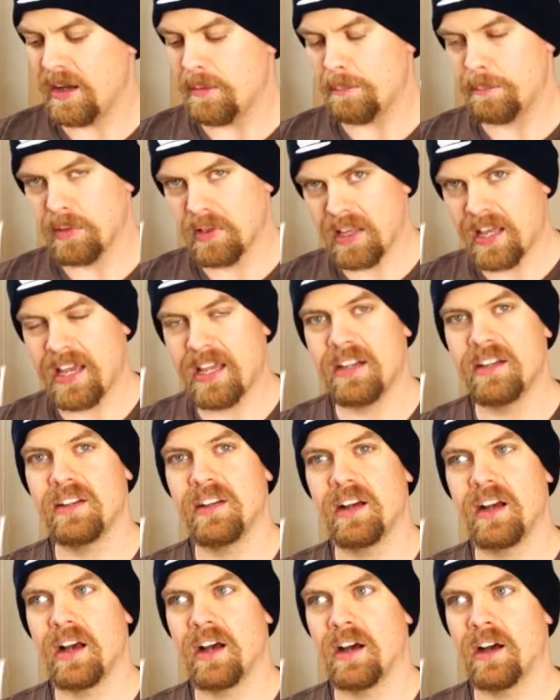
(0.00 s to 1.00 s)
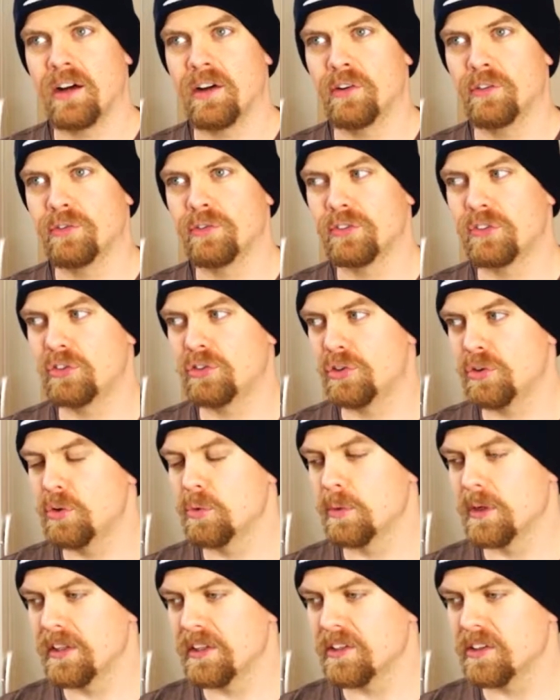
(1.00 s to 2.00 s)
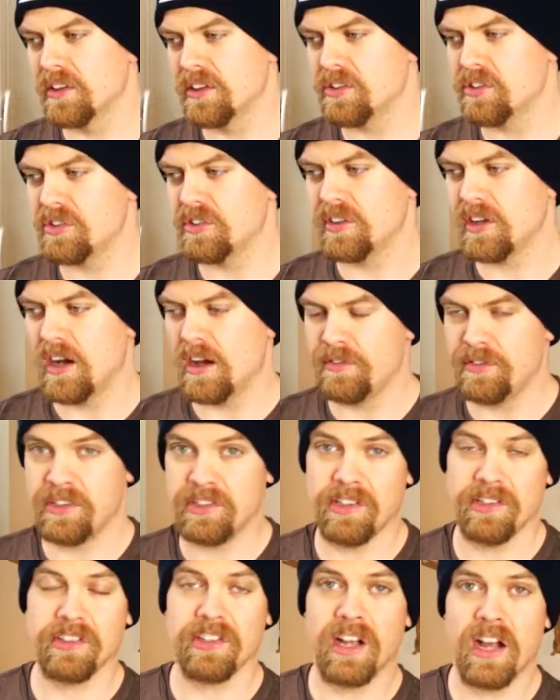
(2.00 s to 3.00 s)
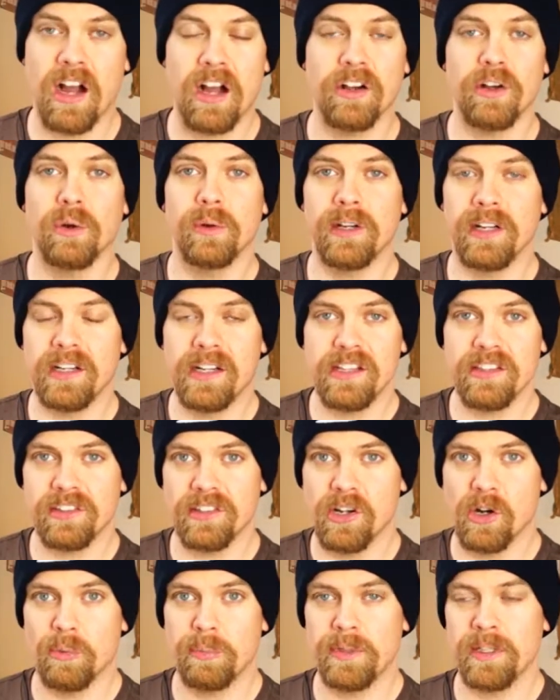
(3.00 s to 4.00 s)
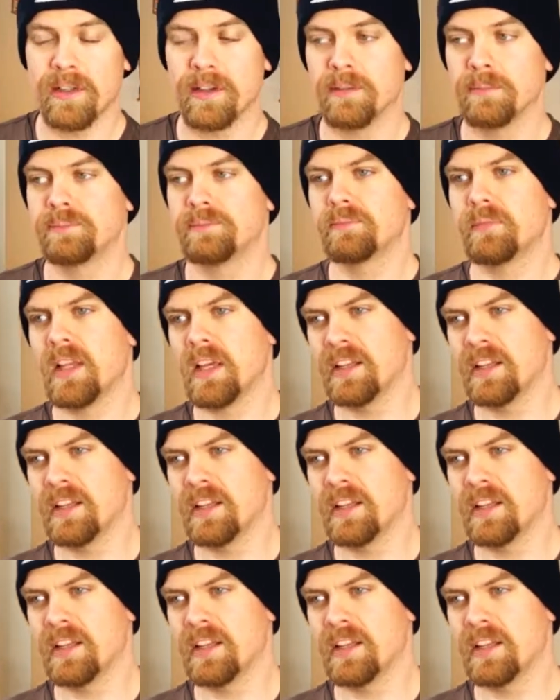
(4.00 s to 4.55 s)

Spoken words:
a blend of two really delicious coffees. It's a Congo and an Ethiopia.